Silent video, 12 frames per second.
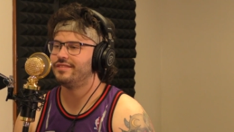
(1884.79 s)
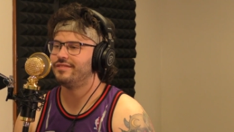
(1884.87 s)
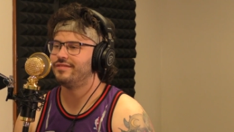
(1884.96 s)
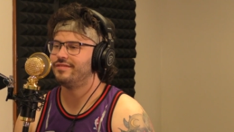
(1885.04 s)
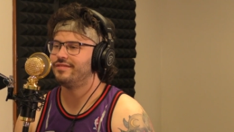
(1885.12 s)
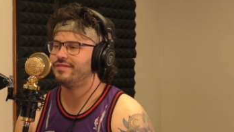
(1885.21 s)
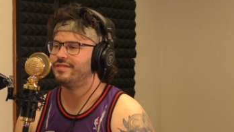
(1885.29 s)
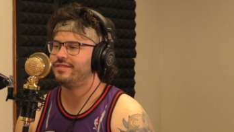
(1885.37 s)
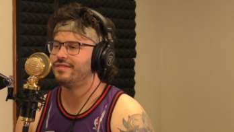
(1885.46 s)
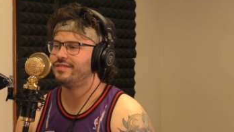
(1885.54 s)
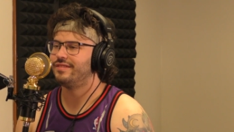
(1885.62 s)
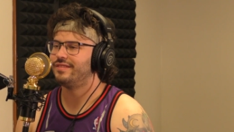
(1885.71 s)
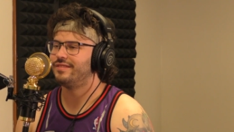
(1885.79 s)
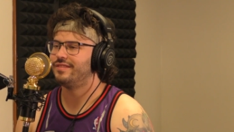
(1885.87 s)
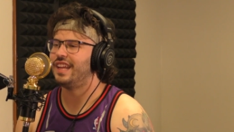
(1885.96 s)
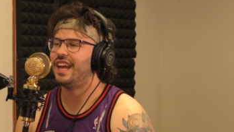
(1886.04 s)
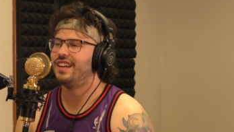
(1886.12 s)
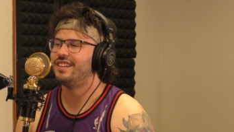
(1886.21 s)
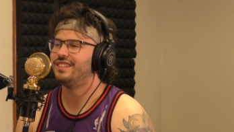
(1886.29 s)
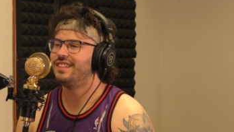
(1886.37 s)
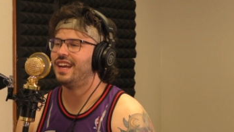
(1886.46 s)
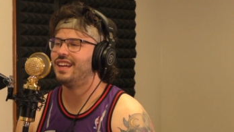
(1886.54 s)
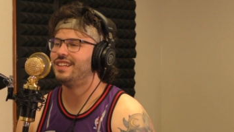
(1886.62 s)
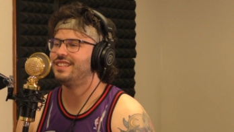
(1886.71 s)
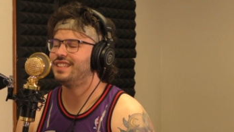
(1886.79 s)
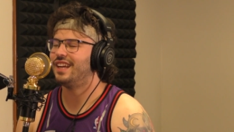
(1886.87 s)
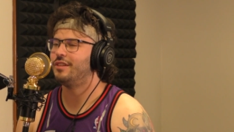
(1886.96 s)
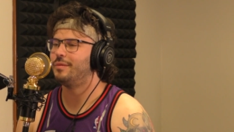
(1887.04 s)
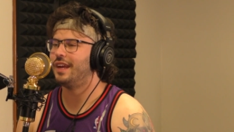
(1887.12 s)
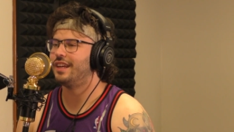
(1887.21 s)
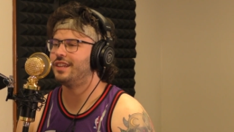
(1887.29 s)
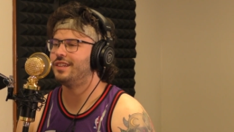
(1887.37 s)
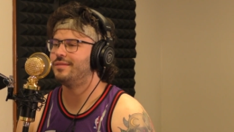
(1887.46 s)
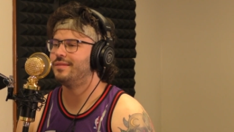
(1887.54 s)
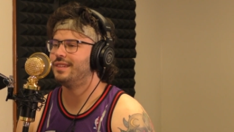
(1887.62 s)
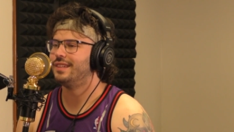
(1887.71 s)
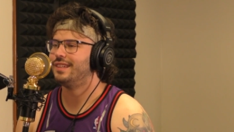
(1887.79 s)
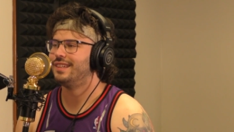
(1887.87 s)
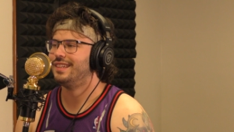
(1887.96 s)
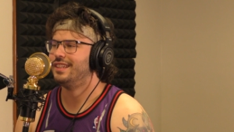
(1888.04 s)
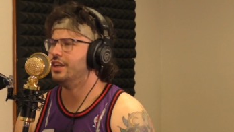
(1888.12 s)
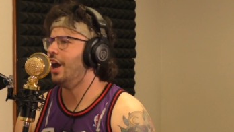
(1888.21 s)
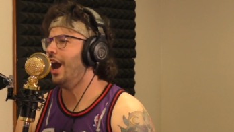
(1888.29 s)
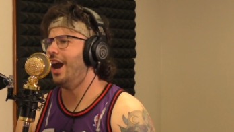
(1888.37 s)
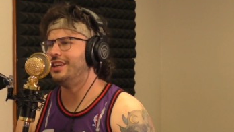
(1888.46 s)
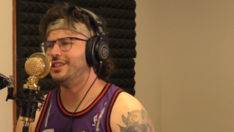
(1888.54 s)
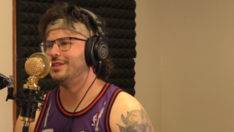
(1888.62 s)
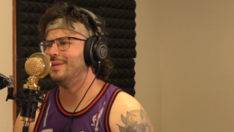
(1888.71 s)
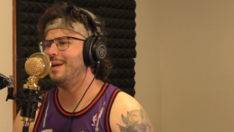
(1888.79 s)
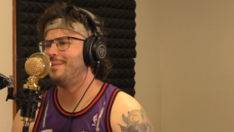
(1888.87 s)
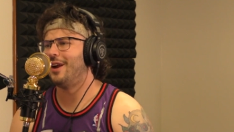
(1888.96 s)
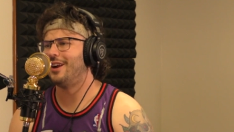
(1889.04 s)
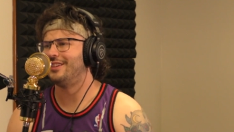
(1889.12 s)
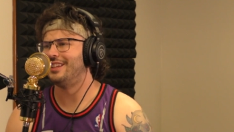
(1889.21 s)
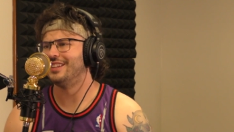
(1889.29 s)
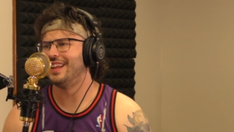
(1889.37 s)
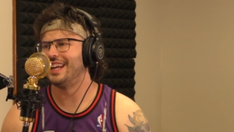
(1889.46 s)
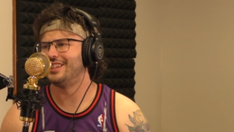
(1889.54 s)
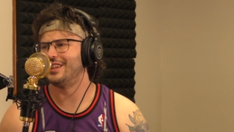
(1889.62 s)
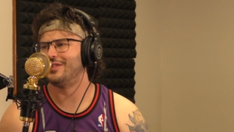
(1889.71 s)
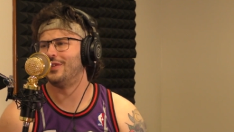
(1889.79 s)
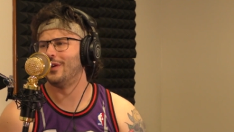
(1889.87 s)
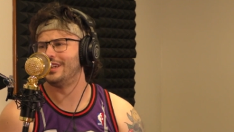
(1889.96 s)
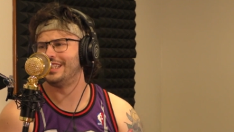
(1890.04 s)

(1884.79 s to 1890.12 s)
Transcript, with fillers: Backup. Yeah, yeah. No Matt Barkley though. Nah, dude, Matt Barkley's electric. He's 14